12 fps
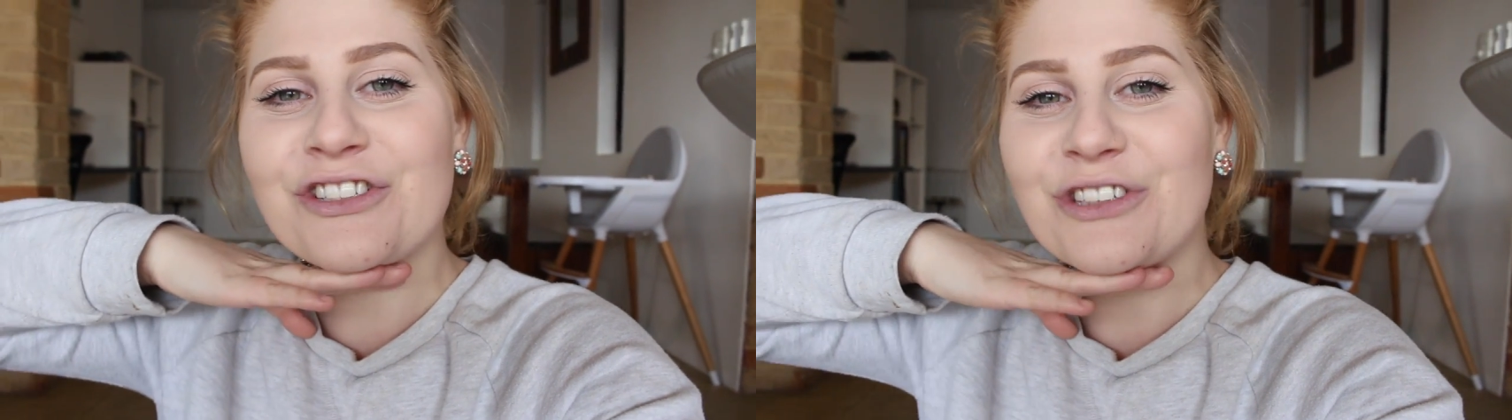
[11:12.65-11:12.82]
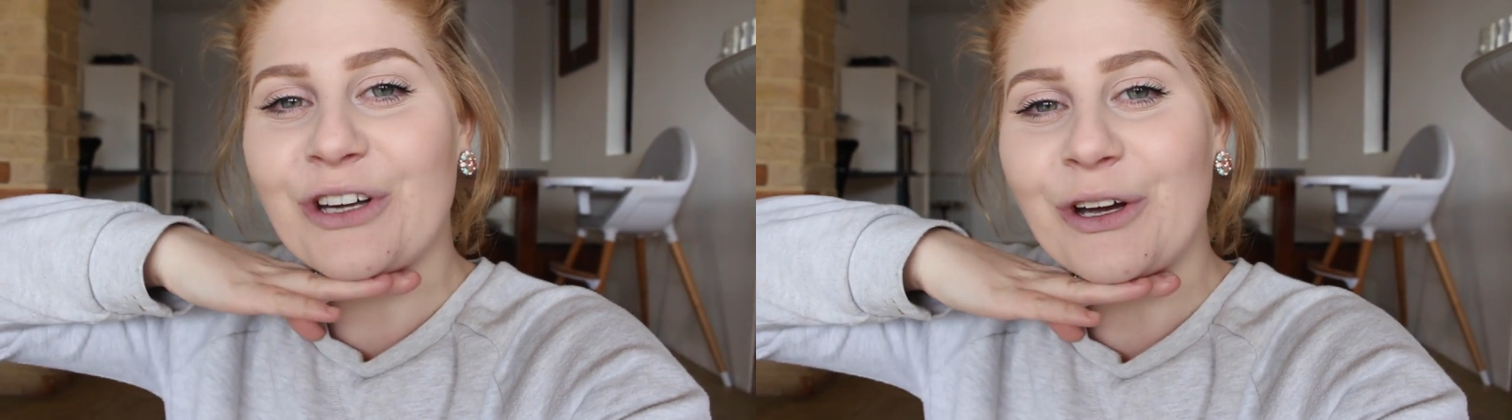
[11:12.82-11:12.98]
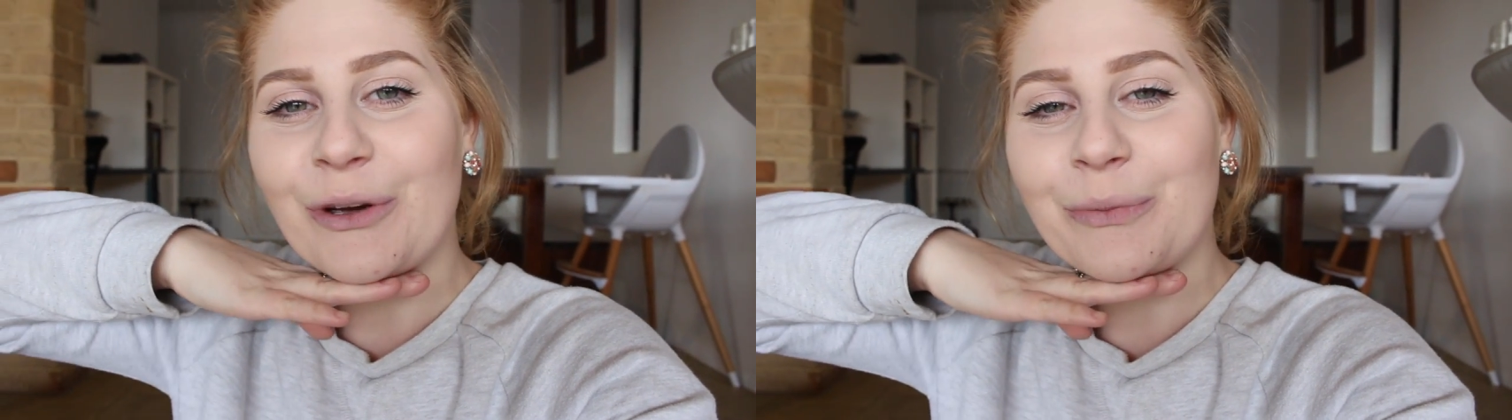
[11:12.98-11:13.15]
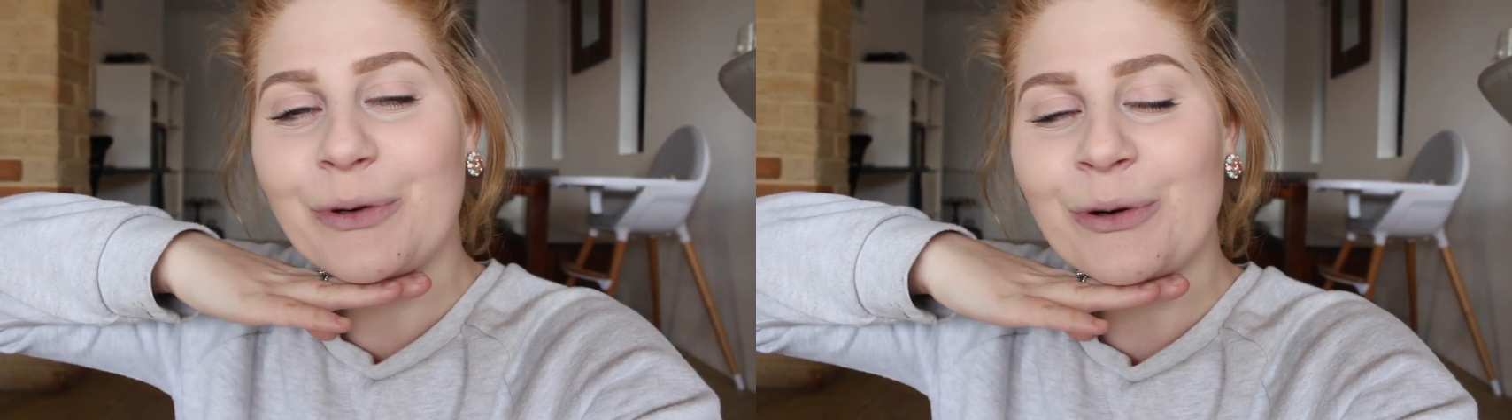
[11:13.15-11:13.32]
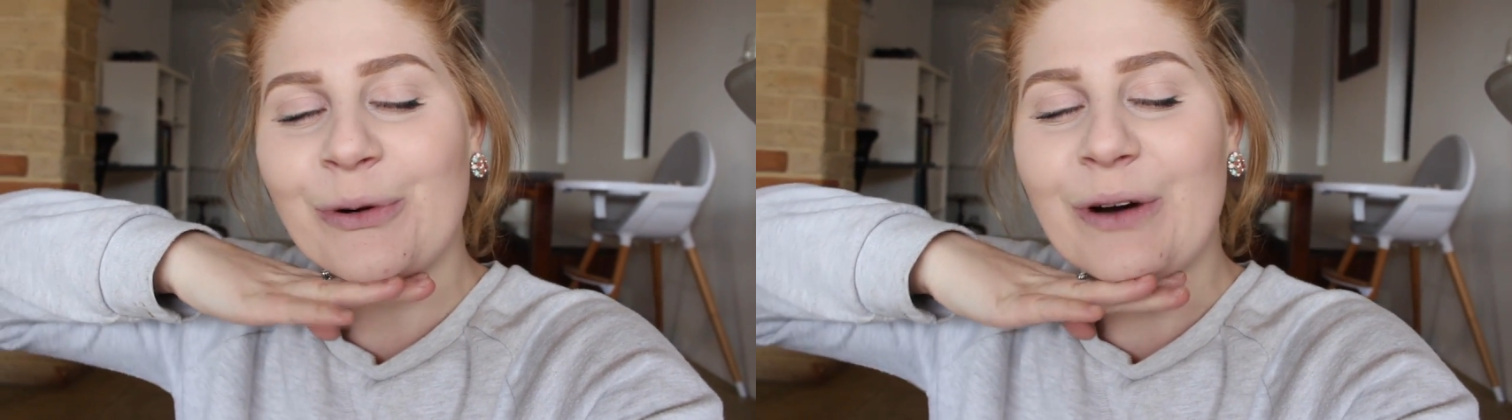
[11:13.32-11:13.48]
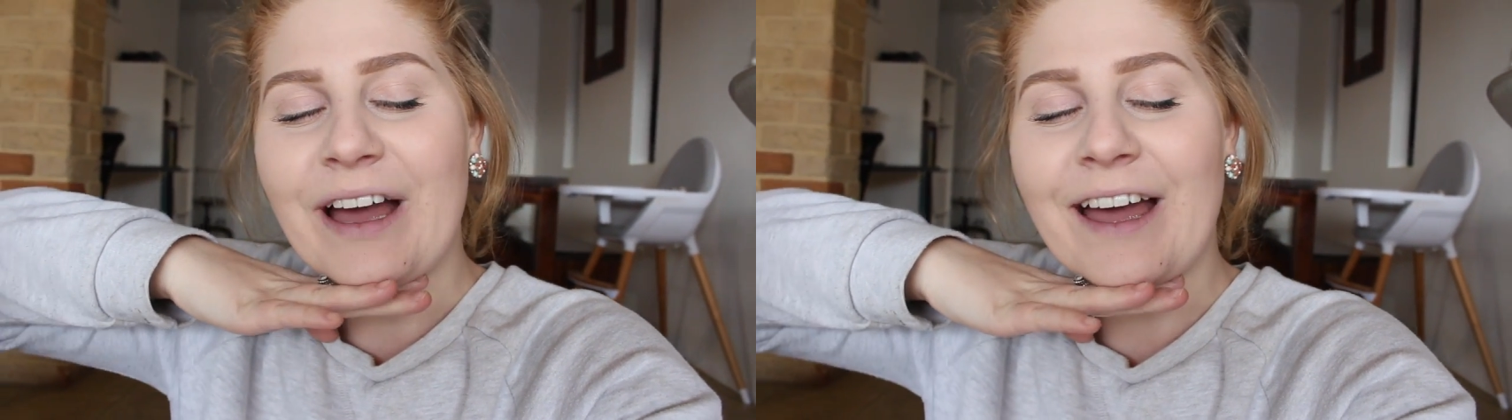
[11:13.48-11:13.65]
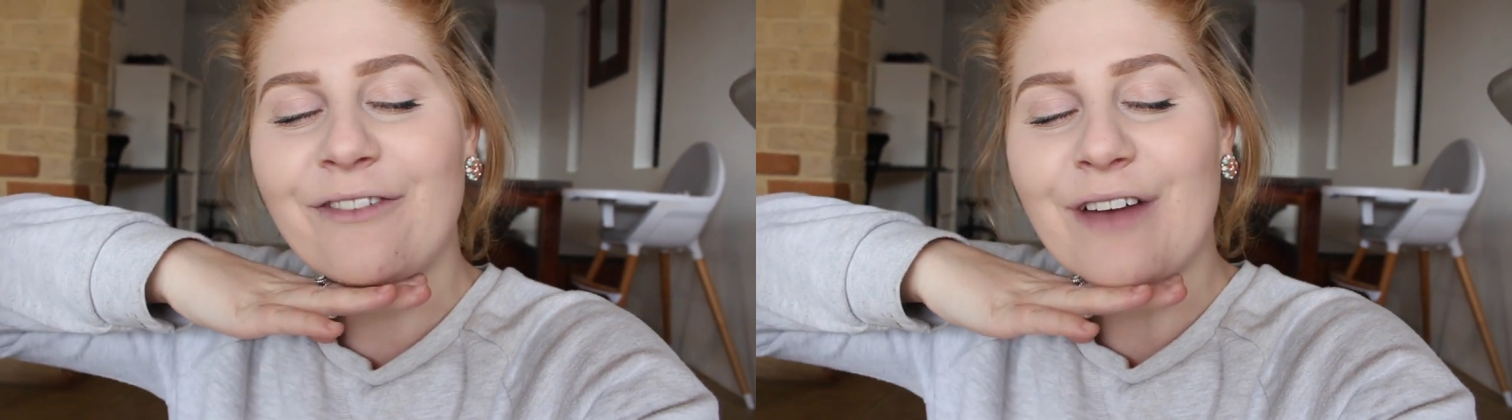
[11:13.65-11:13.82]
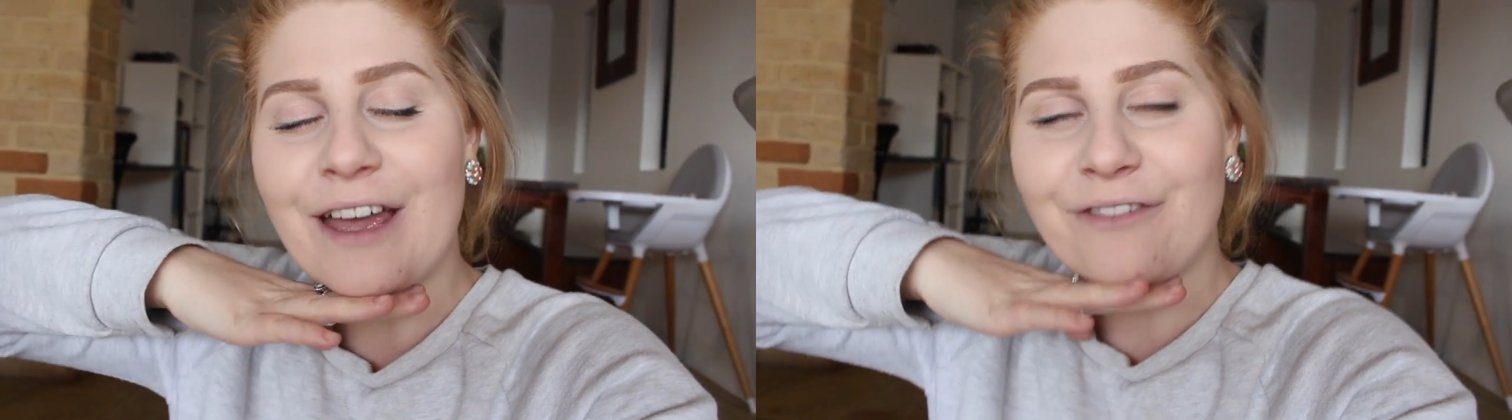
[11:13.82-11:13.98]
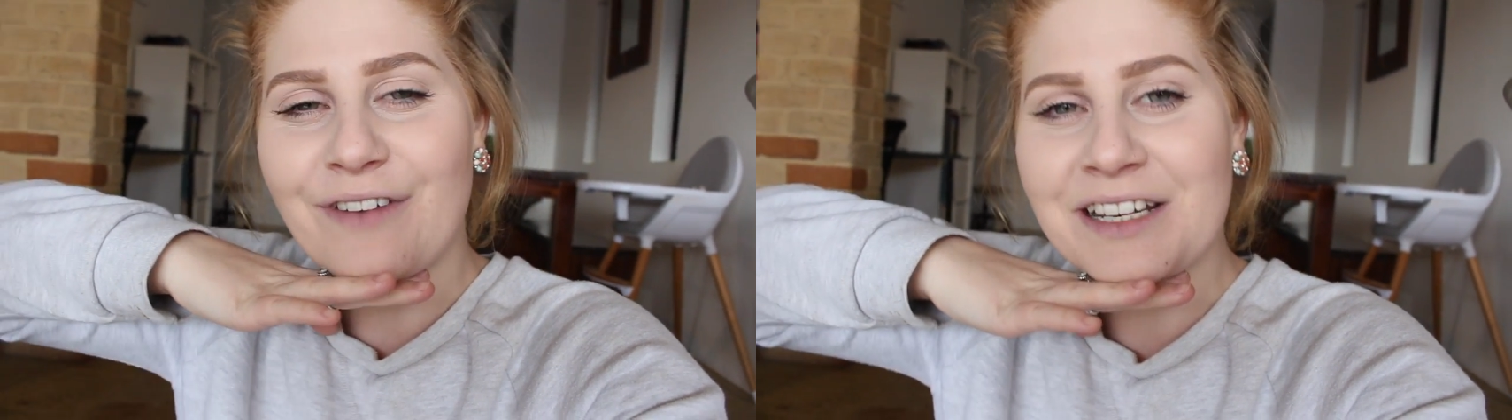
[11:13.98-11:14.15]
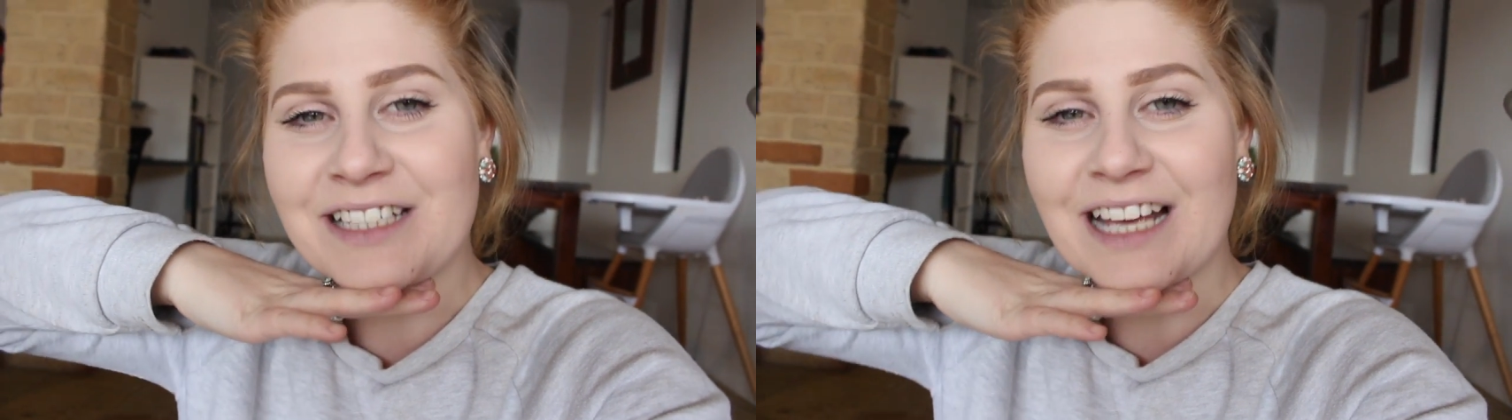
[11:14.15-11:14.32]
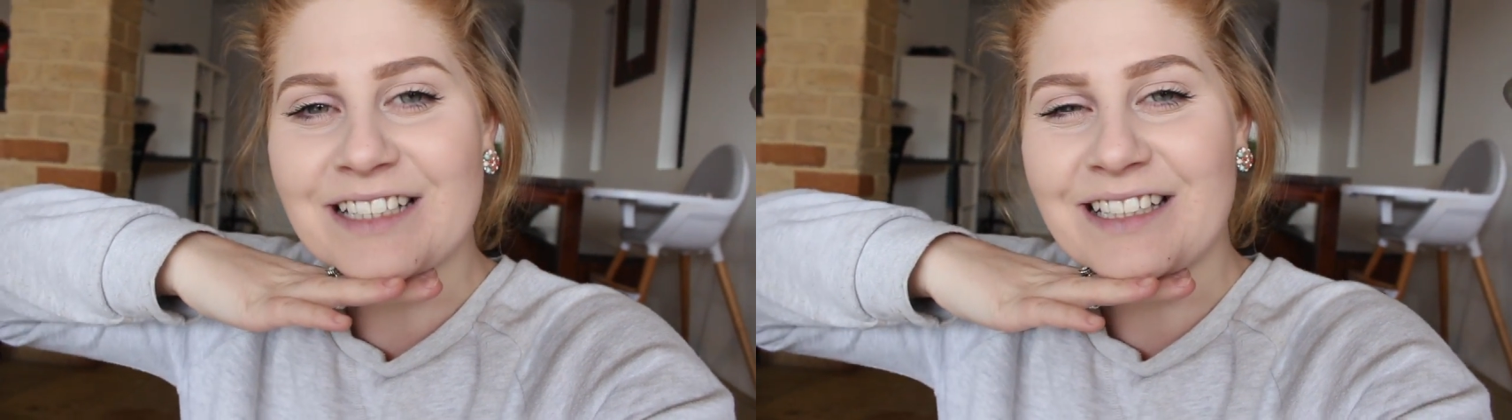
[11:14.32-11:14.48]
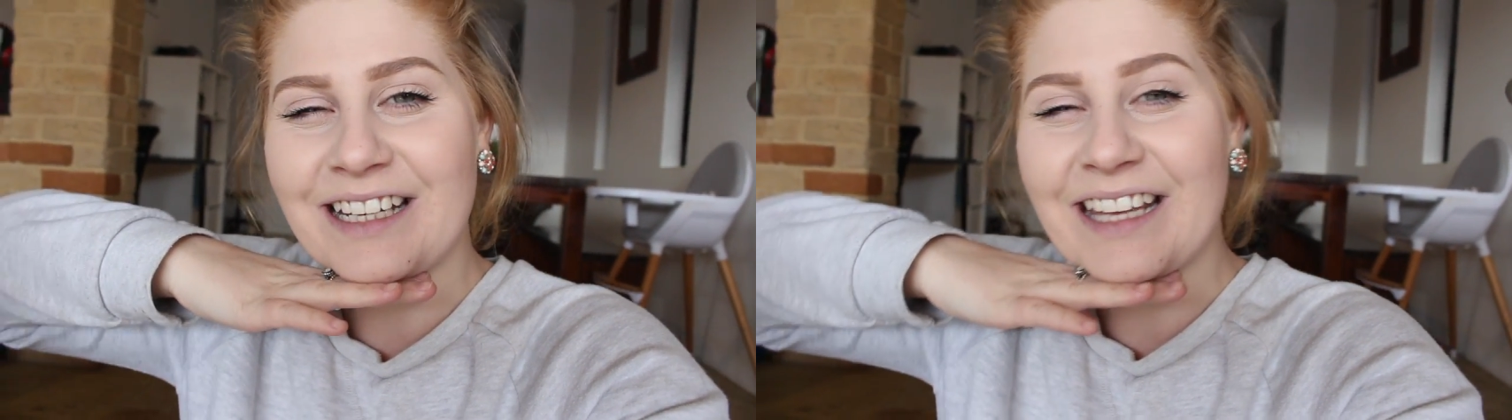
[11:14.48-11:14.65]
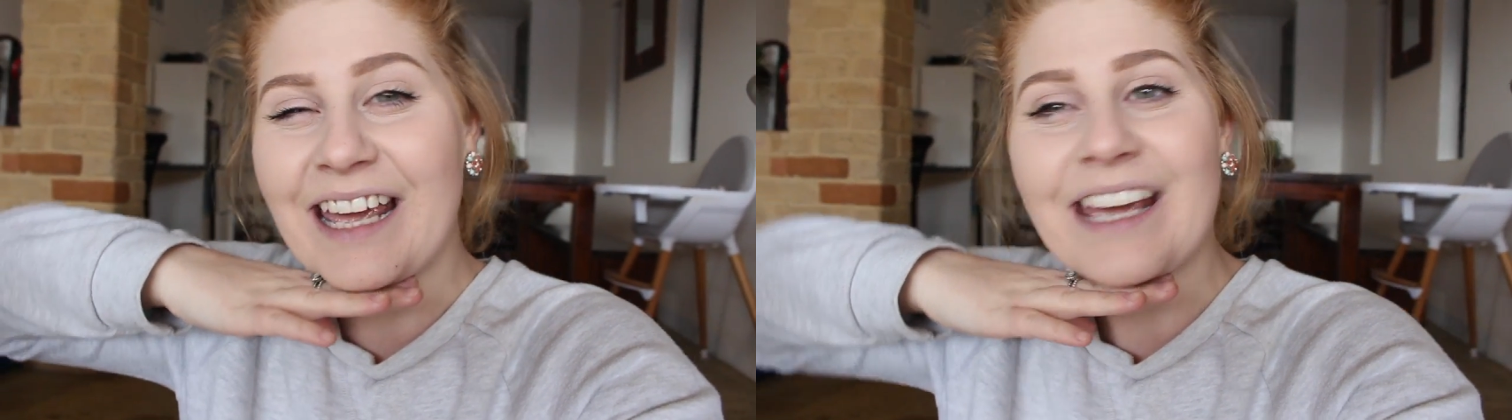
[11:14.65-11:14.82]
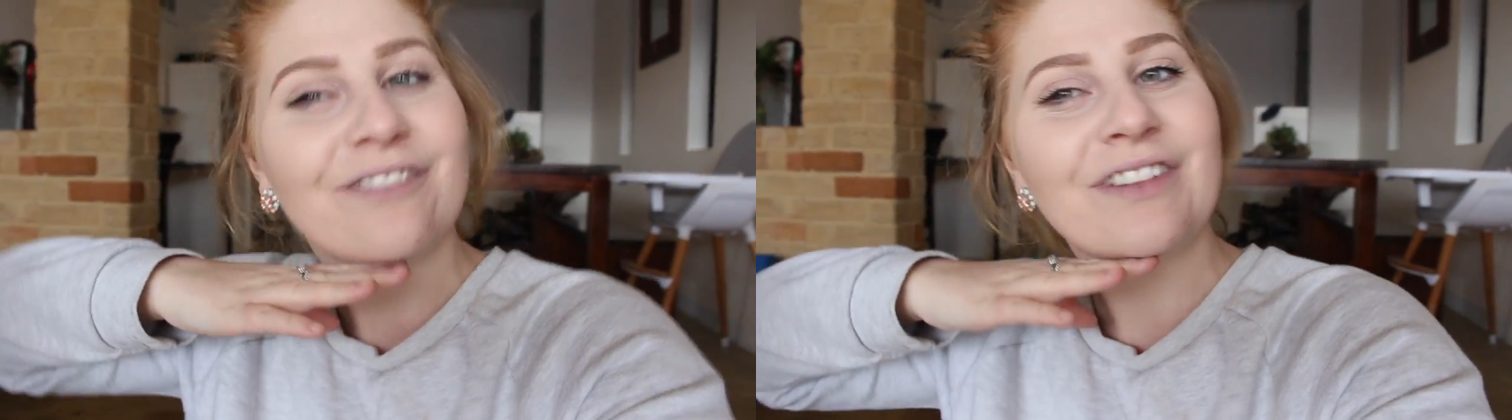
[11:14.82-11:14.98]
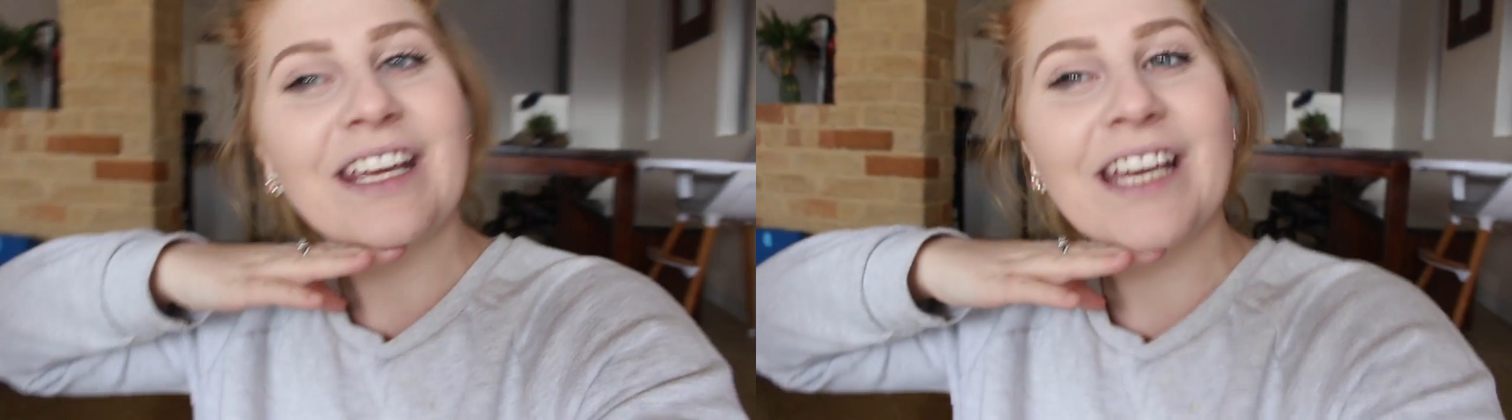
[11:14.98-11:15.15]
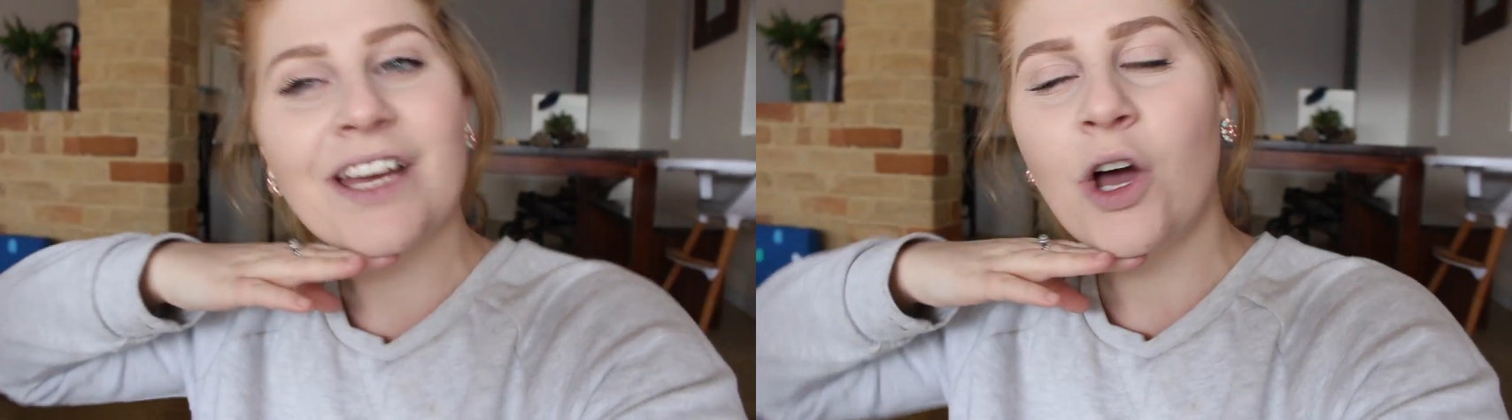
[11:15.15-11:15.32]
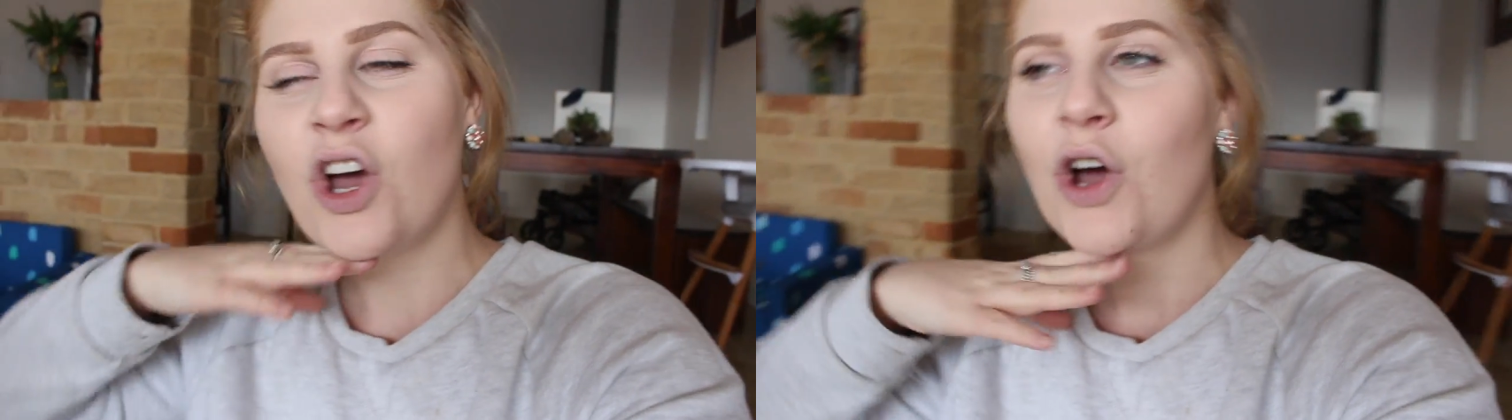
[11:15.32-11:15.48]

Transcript: So I hope you all have a fantastic evening